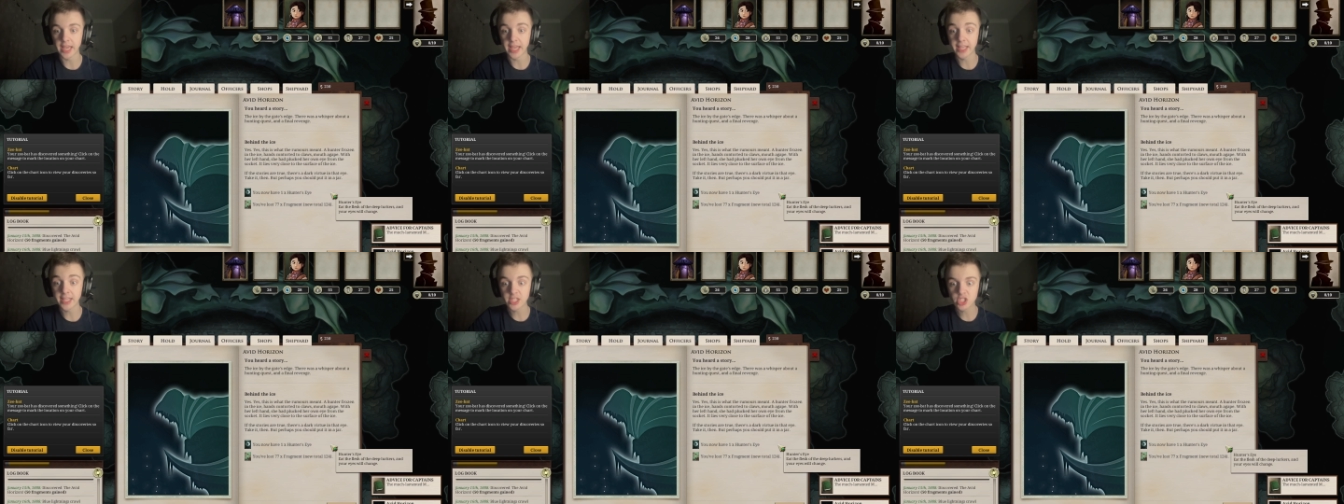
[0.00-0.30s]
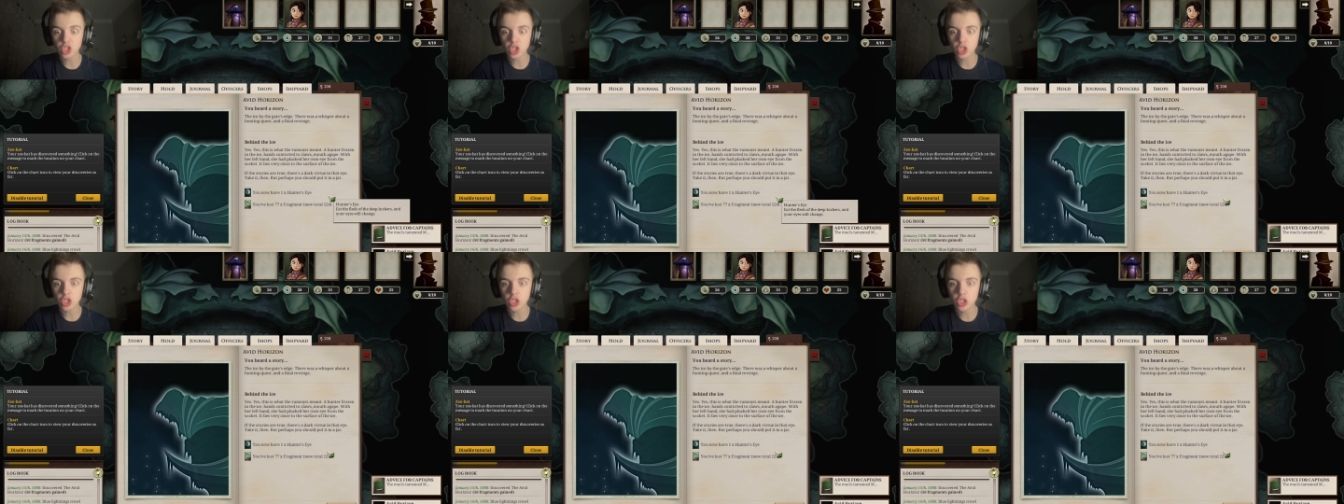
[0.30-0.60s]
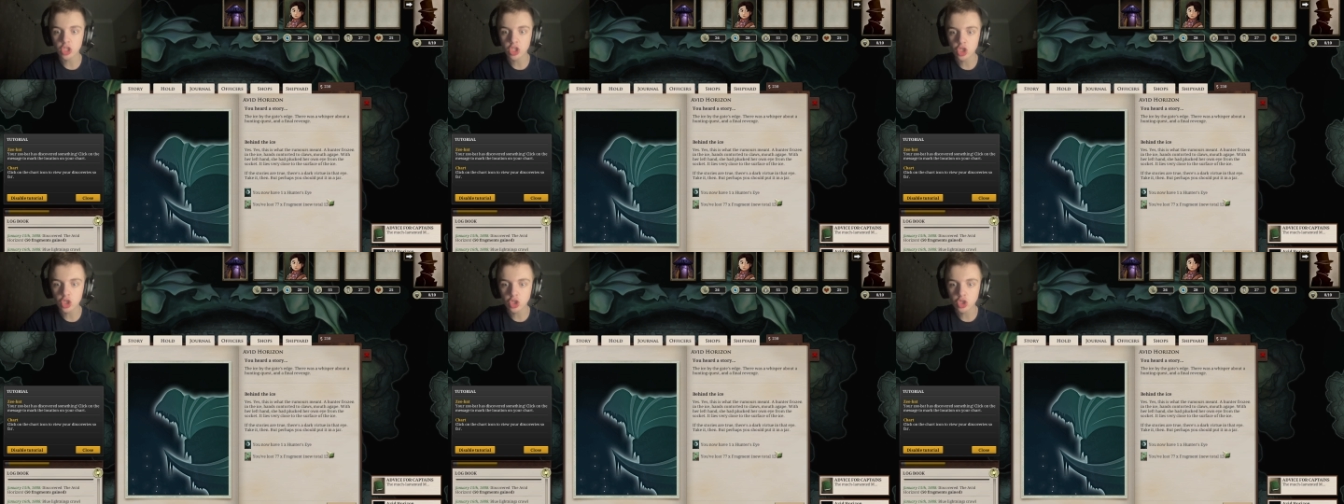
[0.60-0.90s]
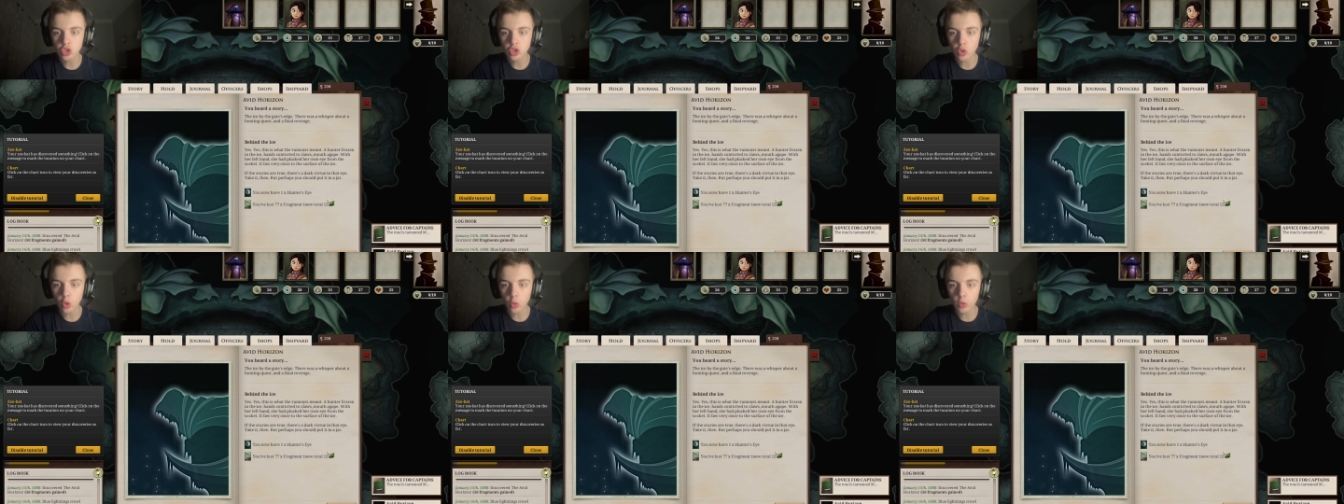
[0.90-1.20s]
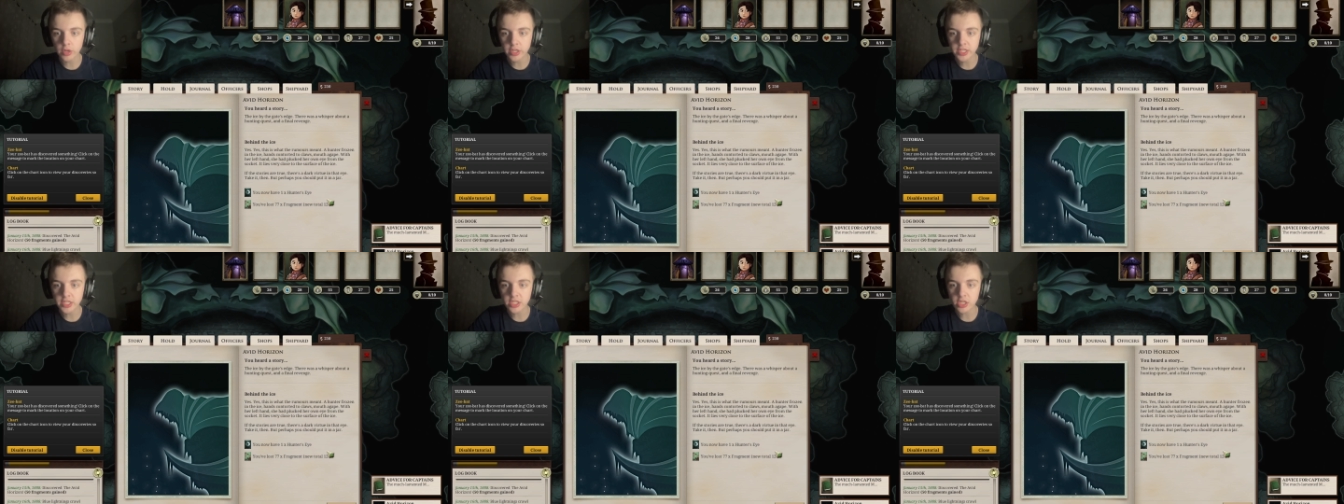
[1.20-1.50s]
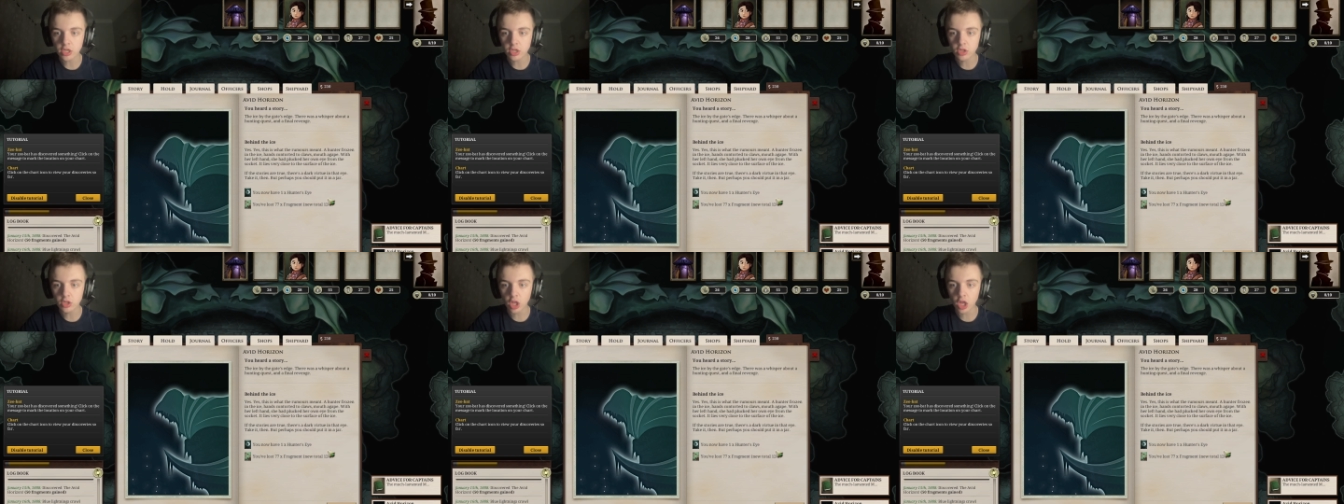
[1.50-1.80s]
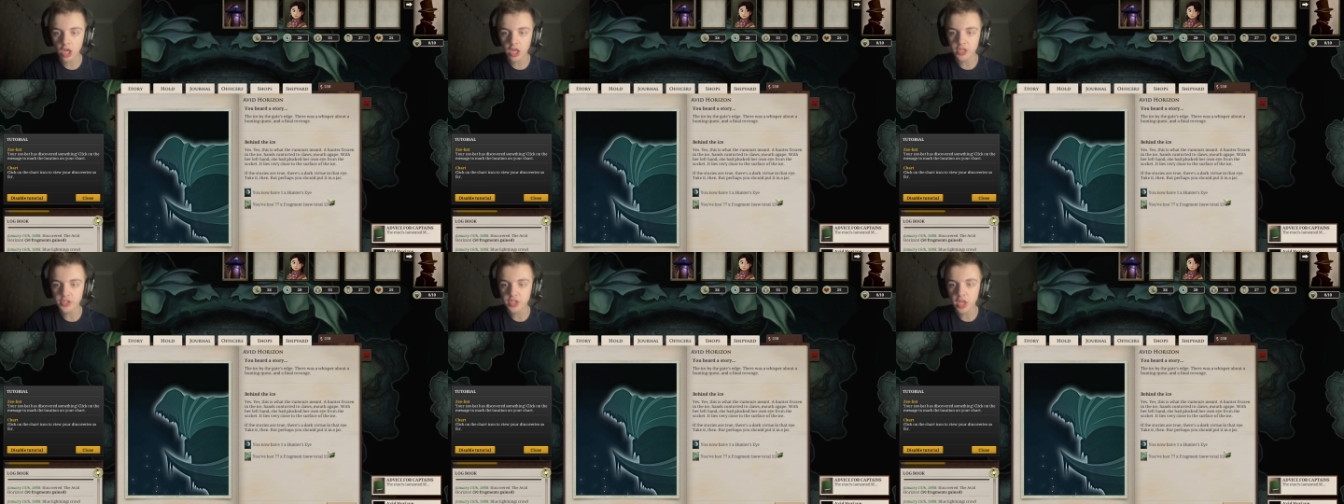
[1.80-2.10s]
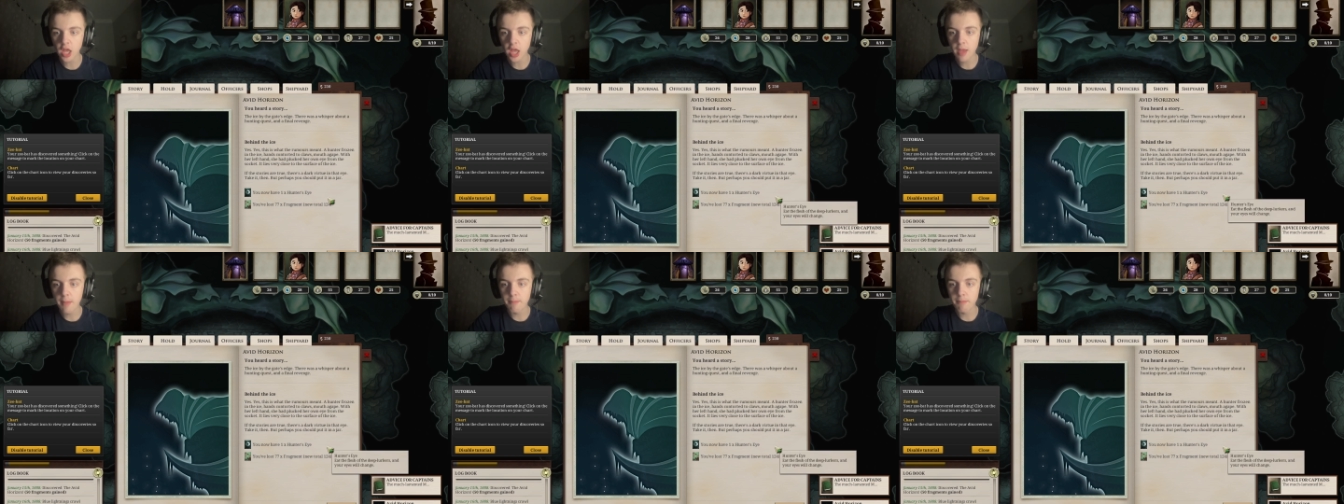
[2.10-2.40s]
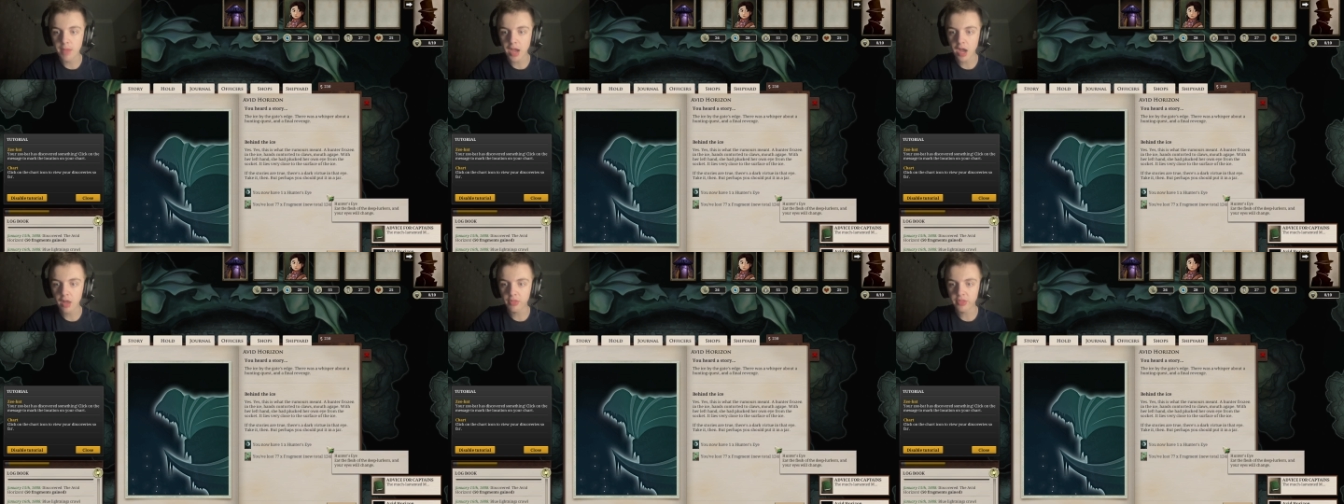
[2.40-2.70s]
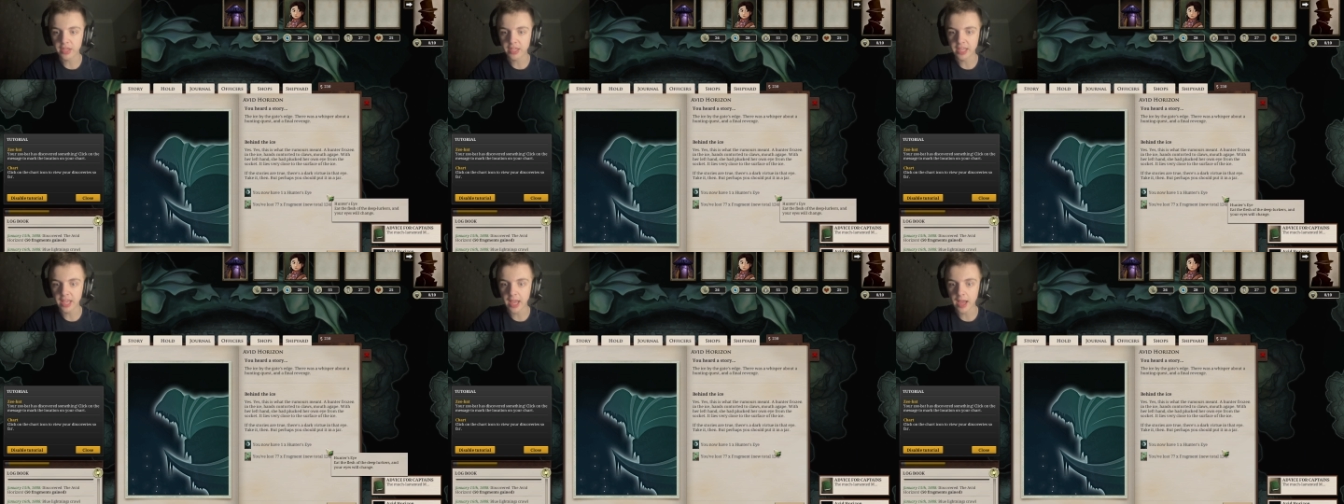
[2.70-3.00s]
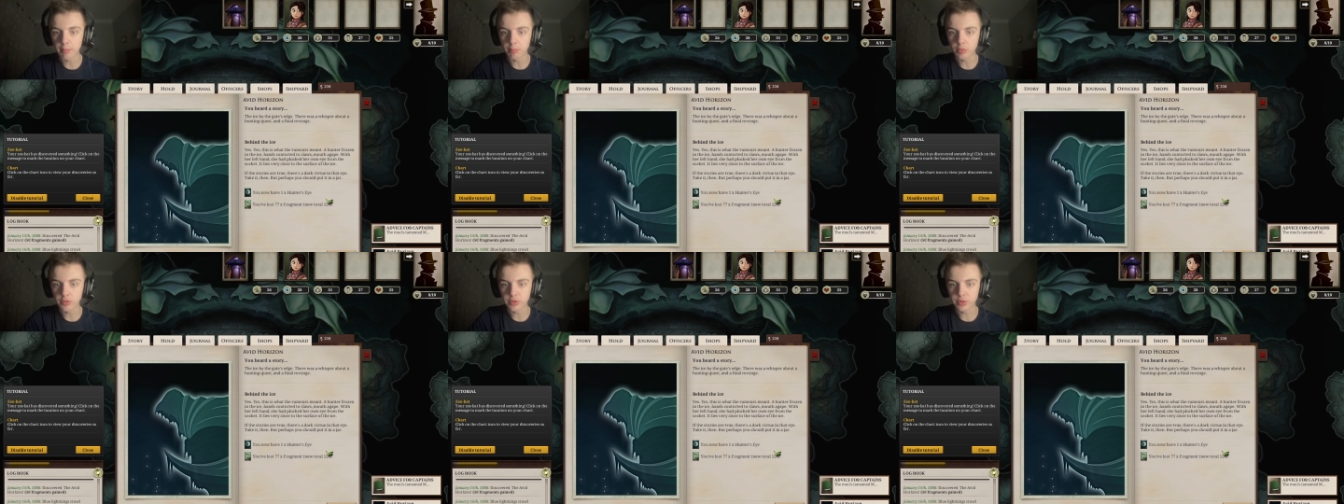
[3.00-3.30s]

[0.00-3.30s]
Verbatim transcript: hands contorted to claws, mouth agape.